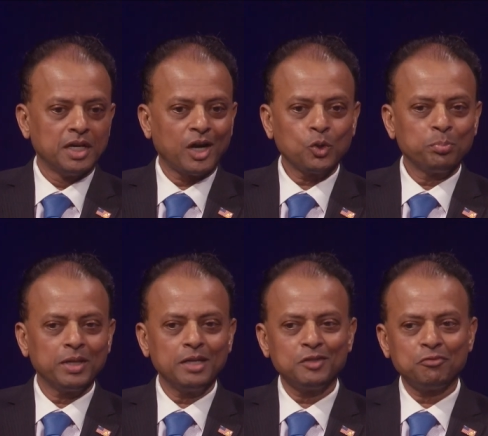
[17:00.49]
I don't
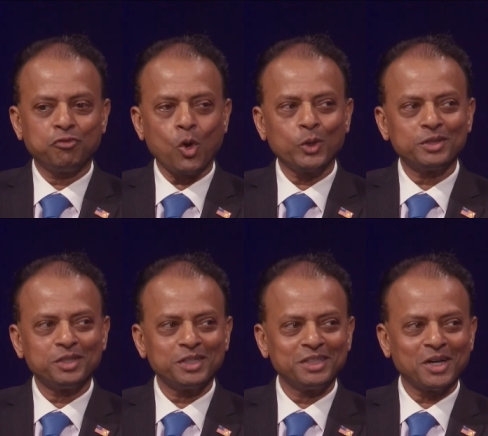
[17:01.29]
believe in following
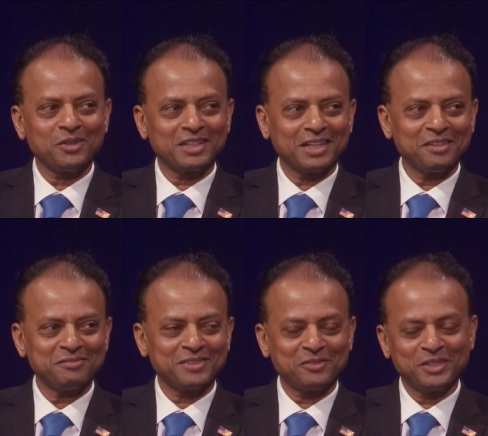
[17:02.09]
the herd down a
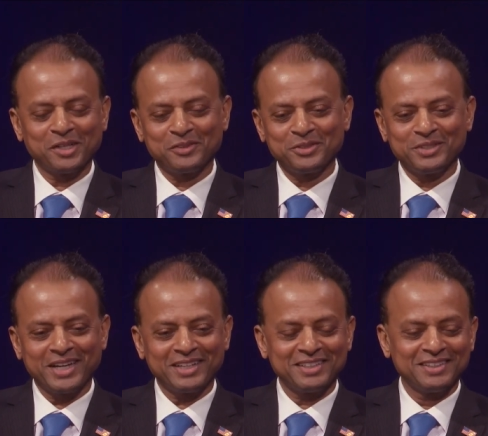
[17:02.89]
cliff. I would never do
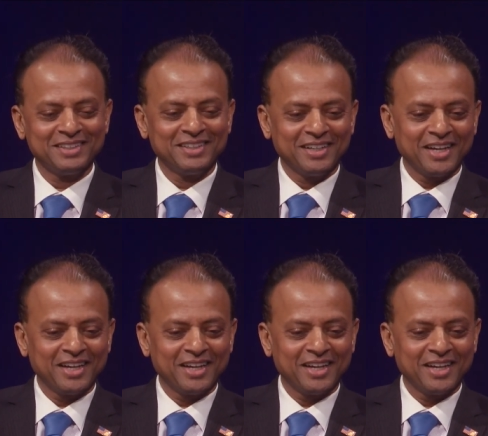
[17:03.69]
that. Okay.